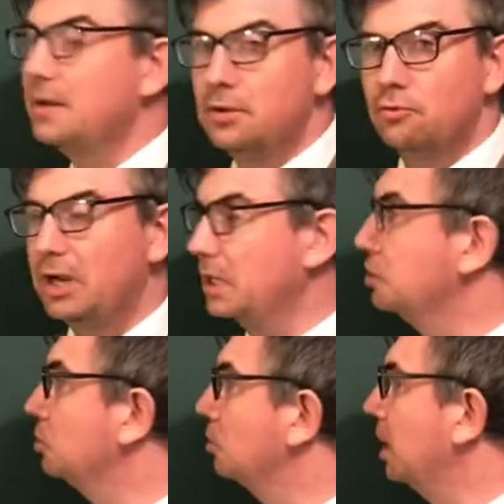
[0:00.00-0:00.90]
the
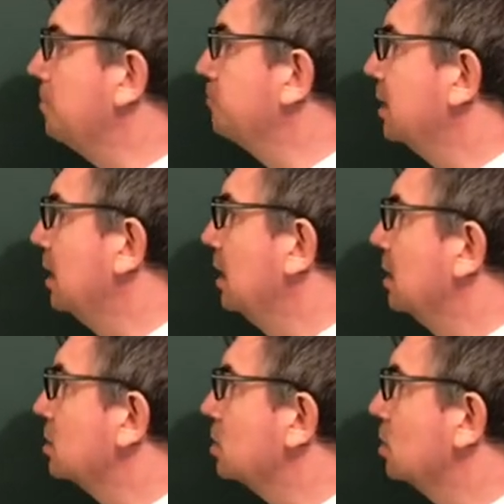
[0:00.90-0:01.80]
range. Okay.
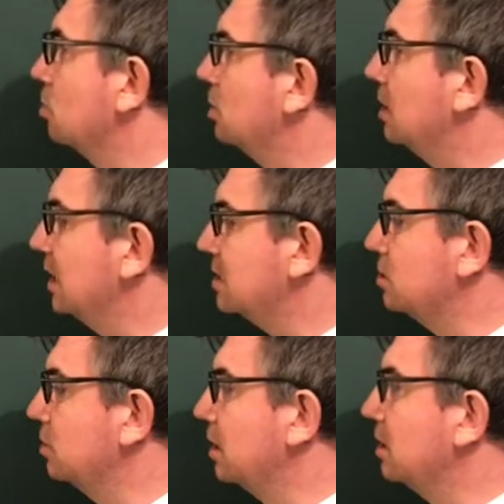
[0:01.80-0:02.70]
So let's do
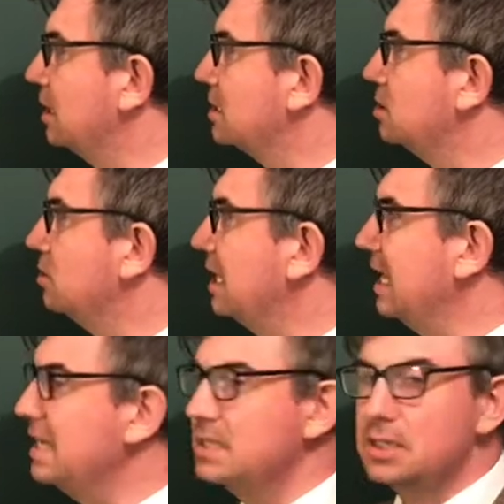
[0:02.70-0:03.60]
the
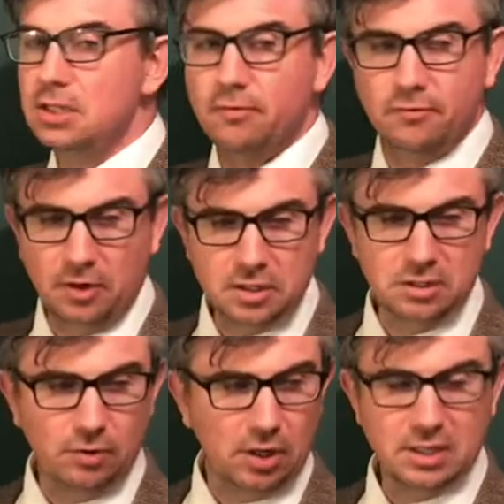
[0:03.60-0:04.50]
easy stuff first of
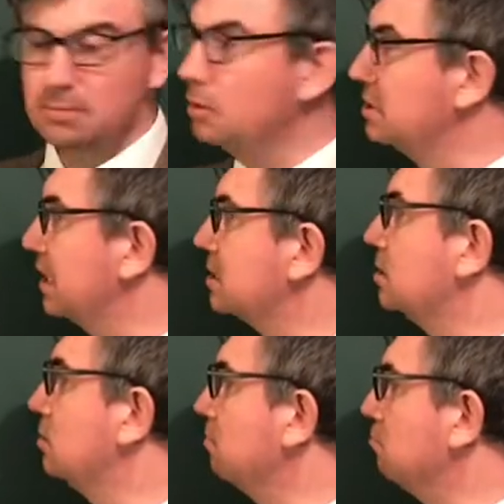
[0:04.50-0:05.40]
all, I suppose. Let's do
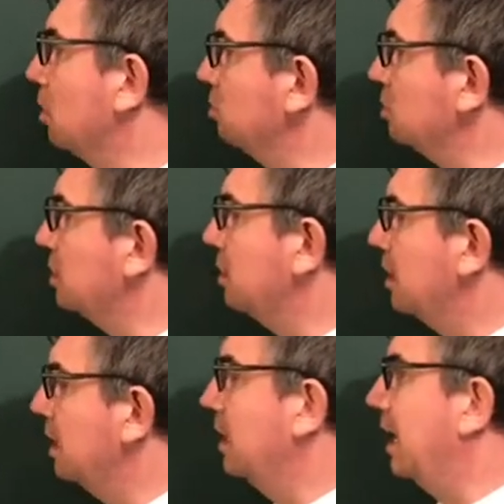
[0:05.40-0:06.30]
the mode.
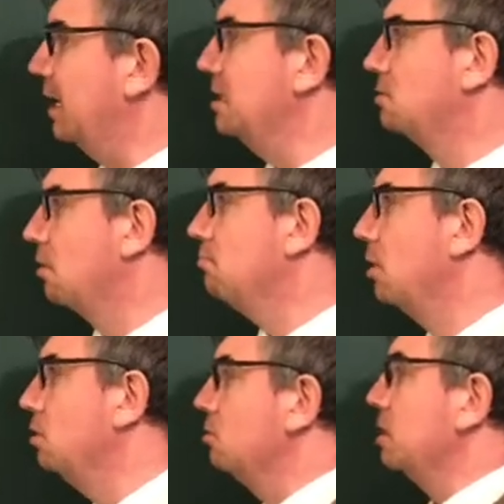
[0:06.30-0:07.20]
And is there a
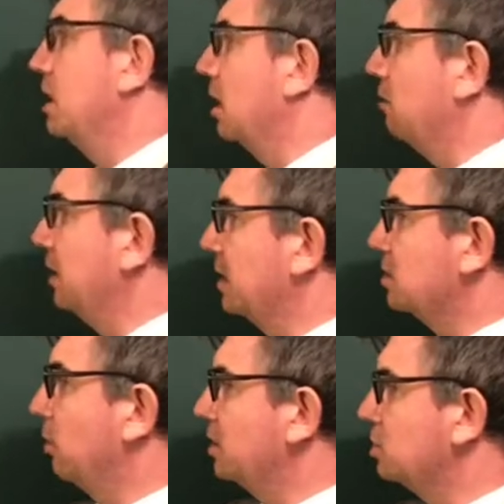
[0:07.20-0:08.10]
mode here in this
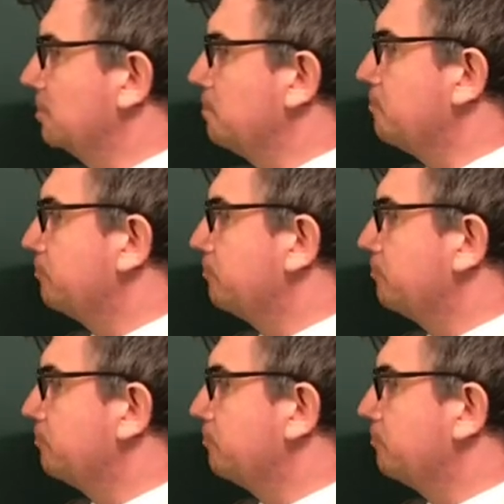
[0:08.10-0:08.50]
question?